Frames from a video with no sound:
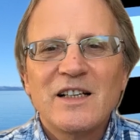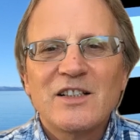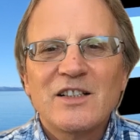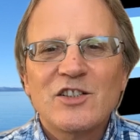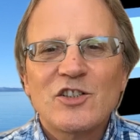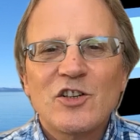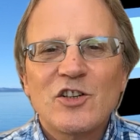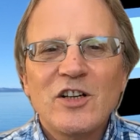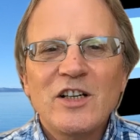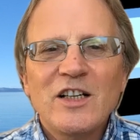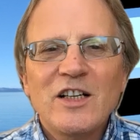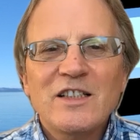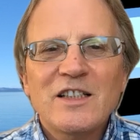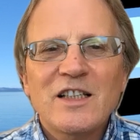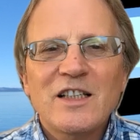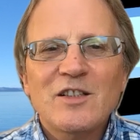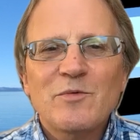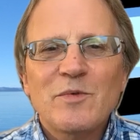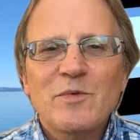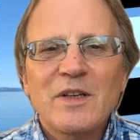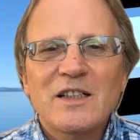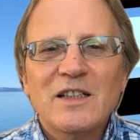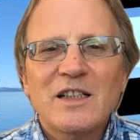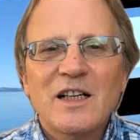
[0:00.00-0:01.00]
Join us
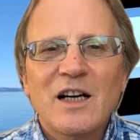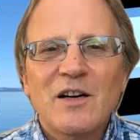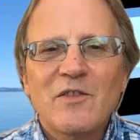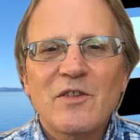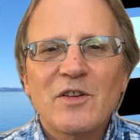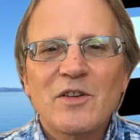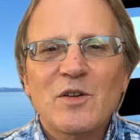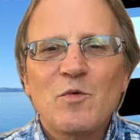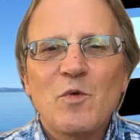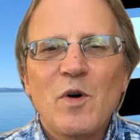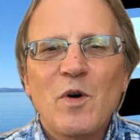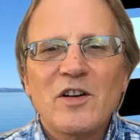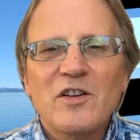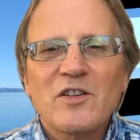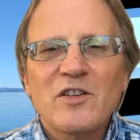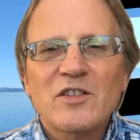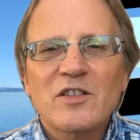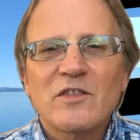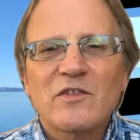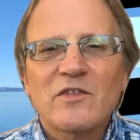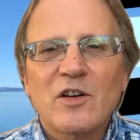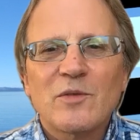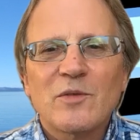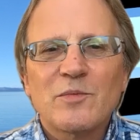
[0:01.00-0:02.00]
as we uncover the wonders
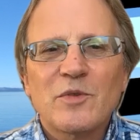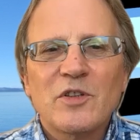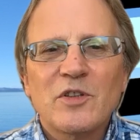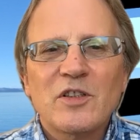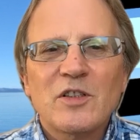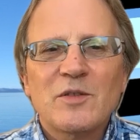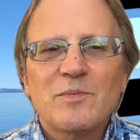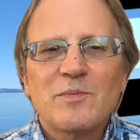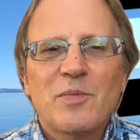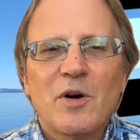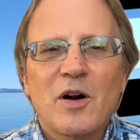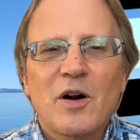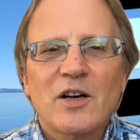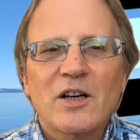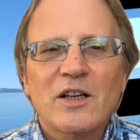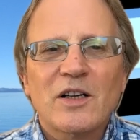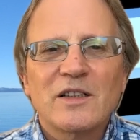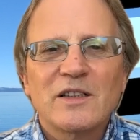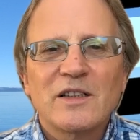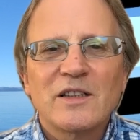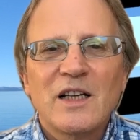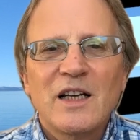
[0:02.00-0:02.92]
of Arbutus Park